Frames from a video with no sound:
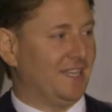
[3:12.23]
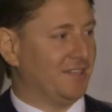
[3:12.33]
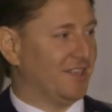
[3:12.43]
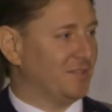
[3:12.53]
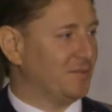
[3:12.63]

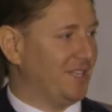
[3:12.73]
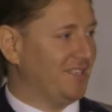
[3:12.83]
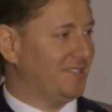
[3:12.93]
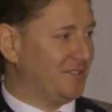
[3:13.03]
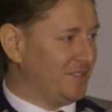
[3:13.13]
then guess
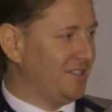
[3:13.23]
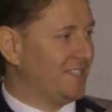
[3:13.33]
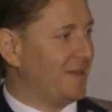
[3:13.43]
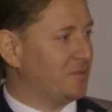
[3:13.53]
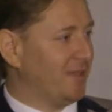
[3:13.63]
what? The
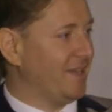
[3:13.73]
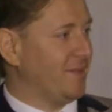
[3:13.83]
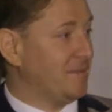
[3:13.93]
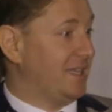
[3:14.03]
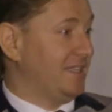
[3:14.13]
top 3 get
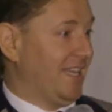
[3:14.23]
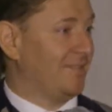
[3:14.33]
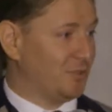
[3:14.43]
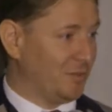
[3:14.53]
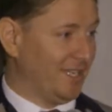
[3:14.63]
my money, then I
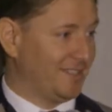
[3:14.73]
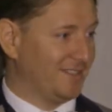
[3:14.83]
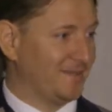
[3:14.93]
have to wait.